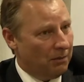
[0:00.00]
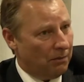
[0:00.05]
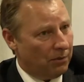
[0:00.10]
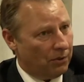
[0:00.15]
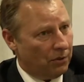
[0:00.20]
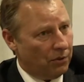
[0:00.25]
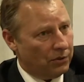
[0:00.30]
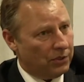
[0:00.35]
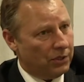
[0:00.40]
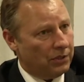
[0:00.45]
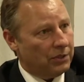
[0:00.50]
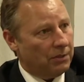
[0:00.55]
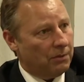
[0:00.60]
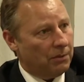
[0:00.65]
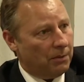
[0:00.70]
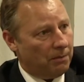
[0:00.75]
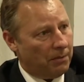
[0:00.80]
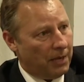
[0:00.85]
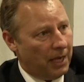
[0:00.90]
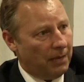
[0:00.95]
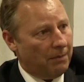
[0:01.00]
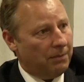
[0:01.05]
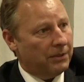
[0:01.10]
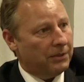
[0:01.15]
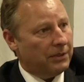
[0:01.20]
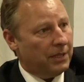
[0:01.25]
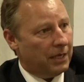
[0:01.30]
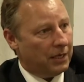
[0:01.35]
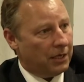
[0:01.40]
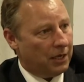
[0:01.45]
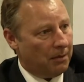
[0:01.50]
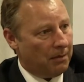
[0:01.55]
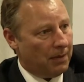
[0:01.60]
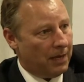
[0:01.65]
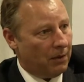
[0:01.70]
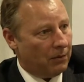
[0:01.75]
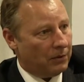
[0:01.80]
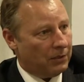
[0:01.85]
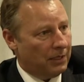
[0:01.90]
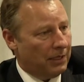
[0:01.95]
But also some of the papers that come
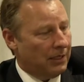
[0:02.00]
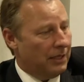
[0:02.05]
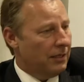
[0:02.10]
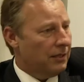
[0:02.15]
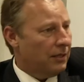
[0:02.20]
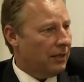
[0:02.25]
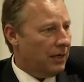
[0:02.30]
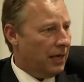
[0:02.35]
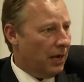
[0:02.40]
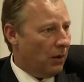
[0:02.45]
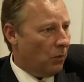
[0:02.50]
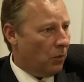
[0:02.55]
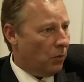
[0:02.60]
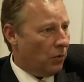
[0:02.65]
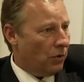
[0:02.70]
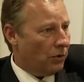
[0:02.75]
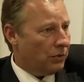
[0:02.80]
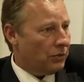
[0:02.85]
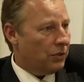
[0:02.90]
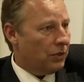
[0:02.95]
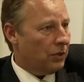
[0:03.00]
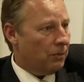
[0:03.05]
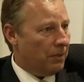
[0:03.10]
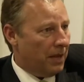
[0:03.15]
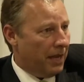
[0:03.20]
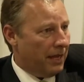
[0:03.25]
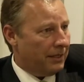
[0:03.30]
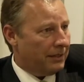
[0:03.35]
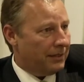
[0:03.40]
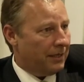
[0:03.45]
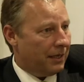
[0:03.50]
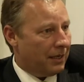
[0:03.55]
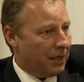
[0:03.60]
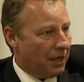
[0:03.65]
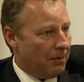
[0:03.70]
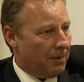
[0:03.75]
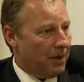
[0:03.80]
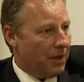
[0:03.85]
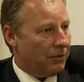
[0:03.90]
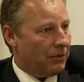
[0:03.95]
out, the networks, the debates that
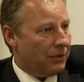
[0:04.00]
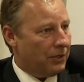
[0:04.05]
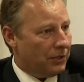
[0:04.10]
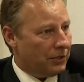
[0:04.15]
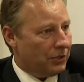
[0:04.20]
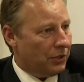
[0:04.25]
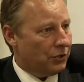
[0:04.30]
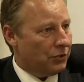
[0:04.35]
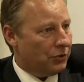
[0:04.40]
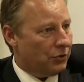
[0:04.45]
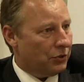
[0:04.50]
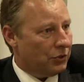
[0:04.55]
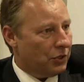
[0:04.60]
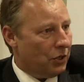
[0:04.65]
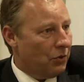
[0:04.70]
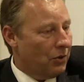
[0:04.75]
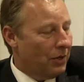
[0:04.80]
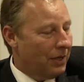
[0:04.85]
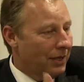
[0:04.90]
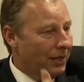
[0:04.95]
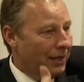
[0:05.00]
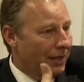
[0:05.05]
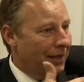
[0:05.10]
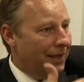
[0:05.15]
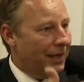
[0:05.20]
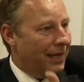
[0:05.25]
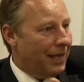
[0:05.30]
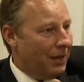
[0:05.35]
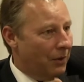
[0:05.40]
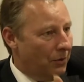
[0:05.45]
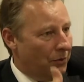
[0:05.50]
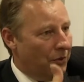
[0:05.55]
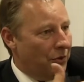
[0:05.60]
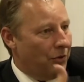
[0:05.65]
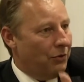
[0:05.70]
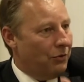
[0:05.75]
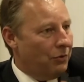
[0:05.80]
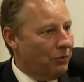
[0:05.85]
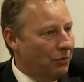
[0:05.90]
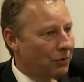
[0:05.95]
come out, the discussions. So how do
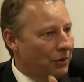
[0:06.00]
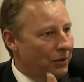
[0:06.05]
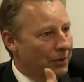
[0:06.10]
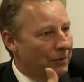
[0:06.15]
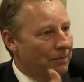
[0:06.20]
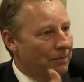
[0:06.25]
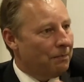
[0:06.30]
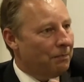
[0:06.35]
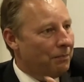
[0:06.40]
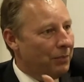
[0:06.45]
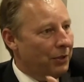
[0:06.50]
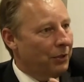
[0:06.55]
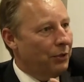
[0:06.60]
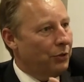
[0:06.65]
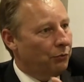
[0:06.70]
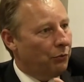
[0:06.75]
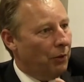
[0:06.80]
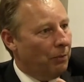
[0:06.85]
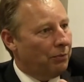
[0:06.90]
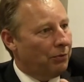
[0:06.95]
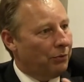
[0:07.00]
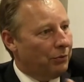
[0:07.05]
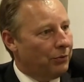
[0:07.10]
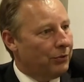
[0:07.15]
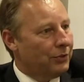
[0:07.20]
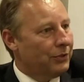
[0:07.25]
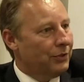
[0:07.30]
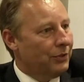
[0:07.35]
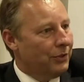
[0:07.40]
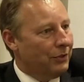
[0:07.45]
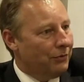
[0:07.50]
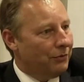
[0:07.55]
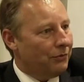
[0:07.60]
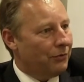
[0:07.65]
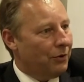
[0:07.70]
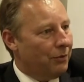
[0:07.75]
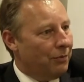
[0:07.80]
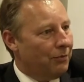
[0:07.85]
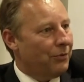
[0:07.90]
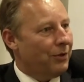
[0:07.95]
you build the ripples
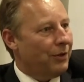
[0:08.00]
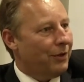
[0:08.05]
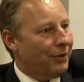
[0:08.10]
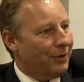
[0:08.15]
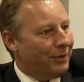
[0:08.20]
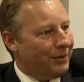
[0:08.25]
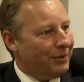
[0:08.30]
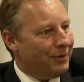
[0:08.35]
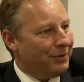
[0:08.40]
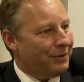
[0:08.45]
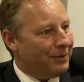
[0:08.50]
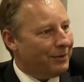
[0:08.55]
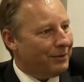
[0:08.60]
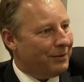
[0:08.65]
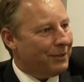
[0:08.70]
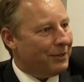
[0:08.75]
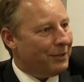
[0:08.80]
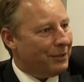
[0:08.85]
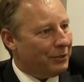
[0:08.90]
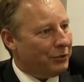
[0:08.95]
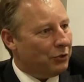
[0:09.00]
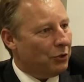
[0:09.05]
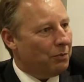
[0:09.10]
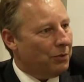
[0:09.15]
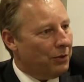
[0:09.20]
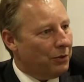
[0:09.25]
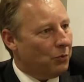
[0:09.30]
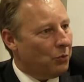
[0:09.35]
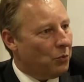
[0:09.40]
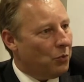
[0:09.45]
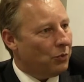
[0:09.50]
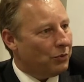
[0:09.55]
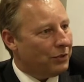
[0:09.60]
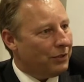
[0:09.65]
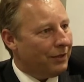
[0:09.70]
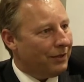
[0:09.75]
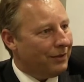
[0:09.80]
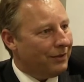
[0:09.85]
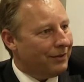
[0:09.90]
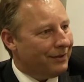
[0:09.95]
from the drop in the
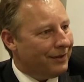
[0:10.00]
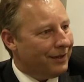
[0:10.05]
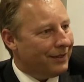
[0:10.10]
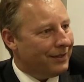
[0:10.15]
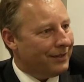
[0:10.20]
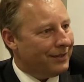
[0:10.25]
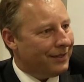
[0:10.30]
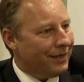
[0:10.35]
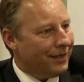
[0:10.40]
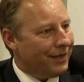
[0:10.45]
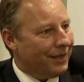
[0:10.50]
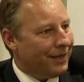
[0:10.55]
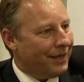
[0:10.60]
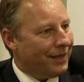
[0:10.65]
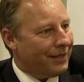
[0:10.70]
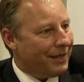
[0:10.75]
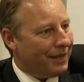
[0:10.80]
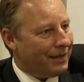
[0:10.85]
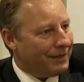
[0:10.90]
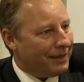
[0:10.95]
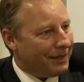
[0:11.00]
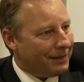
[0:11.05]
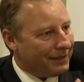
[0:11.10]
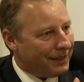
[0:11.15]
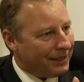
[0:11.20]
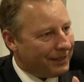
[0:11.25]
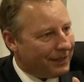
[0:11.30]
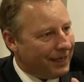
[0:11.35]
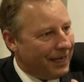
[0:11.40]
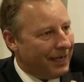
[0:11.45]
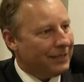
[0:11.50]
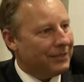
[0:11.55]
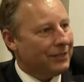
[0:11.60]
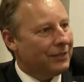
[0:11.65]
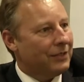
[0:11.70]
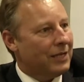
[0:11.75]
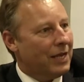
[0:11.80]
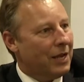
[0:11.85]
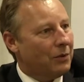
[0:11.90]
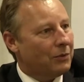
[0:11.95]
water that takes
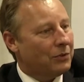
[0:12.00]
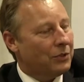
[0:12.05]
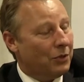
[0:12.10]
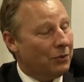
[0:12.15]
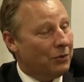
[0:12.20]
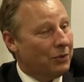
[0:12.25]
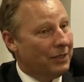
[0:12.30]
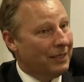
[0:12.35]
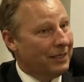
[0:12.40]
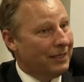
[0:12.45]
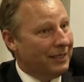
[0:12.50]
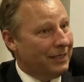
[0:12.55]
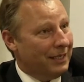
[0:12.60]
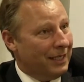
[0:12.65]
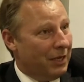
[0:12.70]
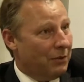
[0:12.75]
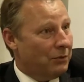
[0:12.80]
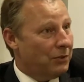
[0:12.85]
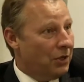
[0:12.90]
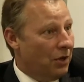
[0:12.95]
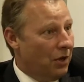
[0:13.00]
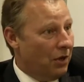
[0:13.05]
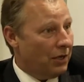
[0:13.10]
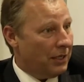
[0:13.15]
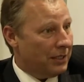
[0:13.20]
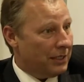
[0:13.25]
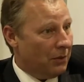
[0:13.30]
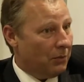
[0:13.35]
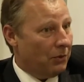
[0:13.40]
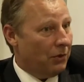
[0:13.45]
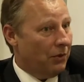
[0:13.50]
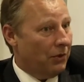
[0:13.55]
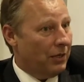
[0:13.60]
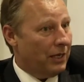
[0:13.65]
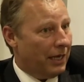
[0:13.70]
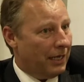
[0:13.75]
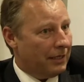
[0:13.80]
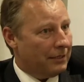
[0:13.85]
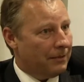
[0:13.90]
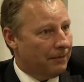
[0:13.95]
us out? So, you know, targets I would
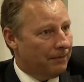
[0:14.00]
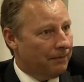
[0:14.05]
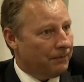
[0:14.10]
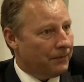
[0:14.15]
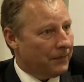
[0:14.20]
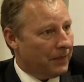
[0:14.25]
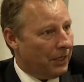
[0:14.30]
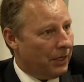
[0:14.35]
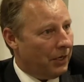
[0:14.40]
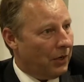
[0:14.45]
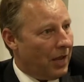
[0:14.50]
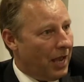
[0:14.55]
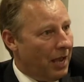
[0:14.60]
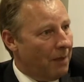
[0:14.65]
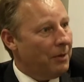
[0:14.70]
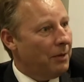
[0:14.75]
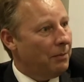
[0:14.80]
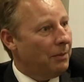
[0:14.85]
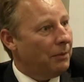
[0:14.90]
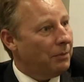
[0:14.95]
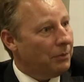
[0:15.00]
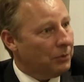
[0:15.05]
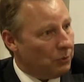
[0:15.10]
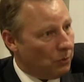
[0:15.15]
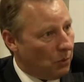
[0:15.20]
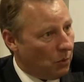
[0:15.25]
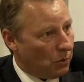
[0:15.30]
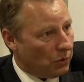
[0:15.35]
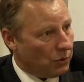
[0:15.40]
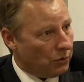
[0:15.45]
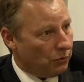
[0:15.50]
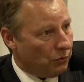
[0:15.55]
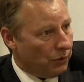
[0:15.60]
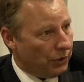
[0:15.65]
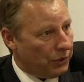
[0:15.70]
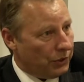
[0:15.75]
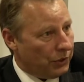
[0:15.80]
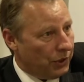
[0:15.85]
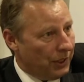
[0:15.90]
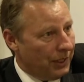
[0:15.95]
look at, you know, how many people do we want to
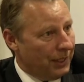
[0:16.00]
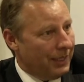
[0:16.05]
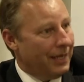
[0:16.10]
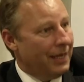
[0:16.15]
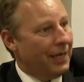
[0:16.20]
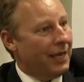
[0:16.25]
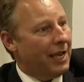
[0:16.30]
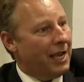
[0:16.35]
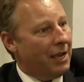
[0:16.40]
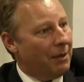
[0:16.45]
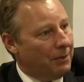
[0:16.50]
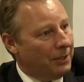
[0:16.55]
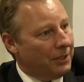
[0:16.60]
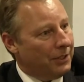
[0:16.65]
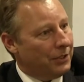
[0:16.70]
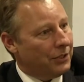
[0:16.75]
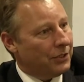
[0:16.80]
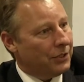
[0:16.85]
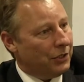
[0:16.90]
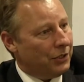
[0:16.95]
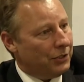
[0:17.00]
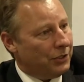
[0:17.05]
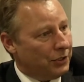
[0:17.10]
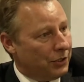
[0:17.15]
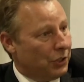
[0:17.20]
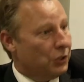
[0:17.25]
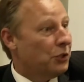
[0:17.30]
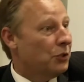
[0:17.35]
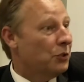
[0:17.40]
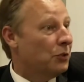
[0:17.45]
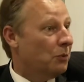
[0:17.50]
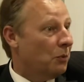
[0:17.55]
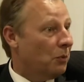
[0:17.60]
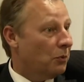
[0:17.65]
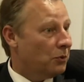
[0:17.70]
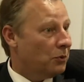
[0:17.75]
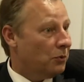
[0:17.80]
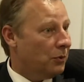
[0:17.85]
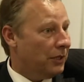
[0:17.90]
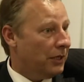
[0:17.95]
reach? Yeah. How many discussions do we
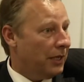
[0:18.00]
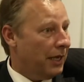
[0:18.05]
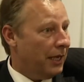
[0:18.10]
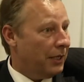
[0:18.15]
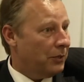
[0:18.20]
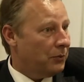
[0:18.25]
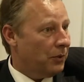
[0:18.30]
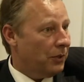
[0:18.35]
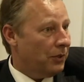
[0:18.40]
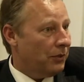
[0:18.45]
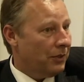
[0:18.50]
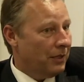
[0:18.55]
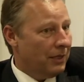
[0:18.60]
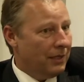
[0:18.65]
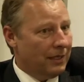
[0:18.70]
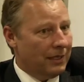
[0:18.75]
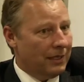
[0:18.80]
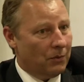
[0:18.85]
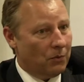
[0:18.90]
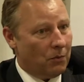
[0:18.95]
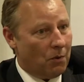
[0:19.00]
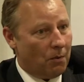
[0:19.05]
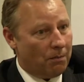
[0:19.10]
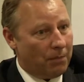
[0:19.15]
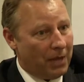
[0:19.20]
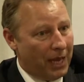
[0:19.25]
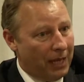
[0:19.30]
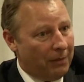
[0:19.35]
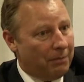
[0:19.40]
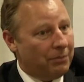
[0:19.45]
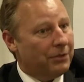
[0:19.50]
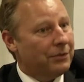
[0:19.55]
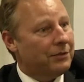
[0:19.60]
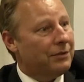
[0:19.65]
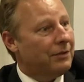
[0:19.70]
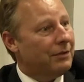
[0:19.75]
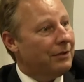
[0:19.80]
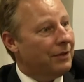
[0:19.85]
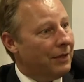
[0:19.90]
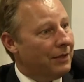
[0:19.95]
want to engage with? What papers
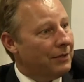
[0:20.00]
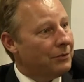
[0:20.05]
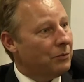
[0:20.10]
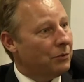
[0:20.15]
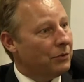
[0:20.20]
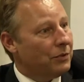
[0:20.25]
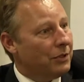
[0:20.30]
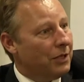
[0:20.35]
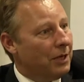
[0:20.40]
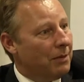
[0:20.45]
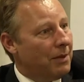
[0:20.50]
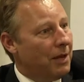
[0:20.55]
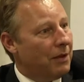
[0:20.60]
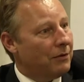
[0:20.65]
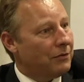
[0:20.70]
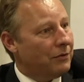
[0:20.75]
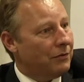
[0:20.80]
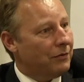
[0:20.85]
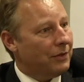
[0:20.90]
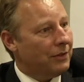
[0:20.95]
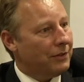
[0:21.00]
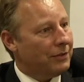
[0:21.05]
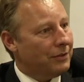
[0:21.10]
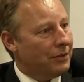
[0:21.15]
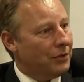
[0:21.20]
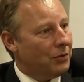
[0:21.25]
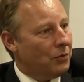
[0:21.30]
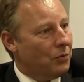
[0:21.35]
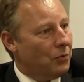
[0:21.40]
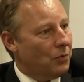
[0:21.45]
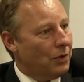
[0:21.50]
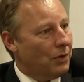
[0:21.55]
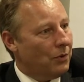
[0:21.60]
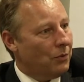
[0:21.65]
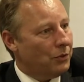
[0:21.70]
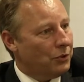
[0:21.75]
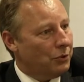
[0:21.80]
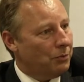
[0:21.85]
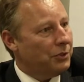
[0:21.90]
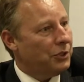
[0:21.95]
and things want to come out of this? So
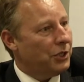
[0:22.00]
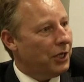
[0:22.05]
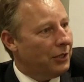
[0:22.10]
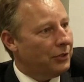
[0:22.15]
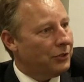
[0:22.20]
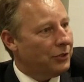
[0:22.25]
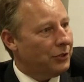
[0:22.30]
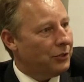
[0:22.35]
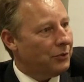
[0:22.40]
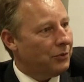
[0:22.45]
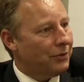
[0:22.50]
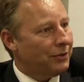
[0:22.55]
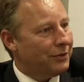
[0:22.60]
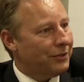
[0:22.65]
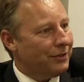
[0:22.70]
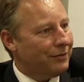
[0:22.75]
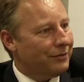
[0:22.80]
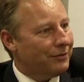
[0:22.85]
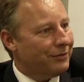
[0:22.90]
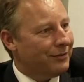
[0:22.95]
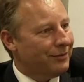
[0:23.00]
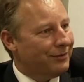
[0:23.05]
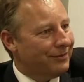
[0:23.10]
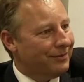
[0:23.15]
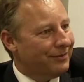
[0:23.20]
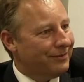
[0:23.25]
we should be challenging to ourselves.